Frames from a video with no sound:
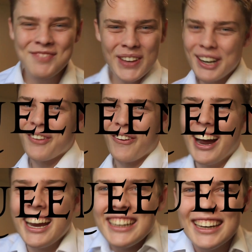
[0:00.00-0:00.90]
Bit of
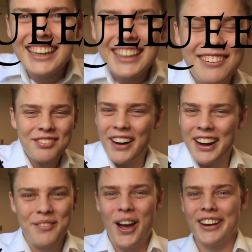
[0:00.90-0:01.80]
Queen,
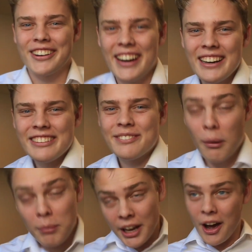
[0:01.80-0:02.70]
Freddie Mercury,
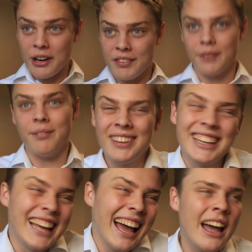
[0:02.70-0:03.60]
probably heard of him,
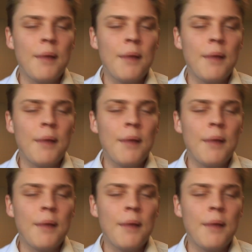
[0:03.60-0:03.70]
yeah?